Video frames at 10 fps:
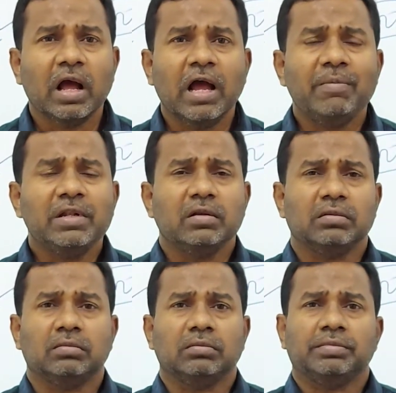I mean,
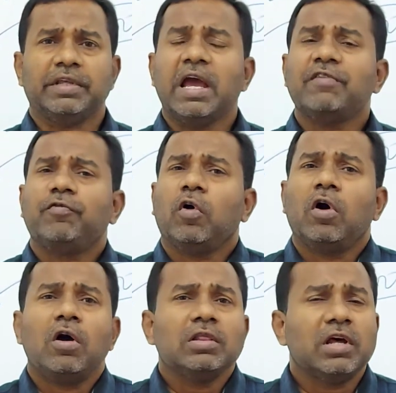they have
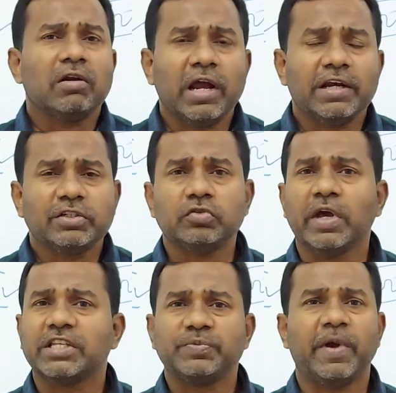all the rights to
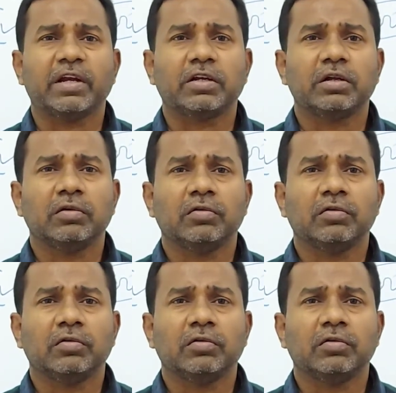expect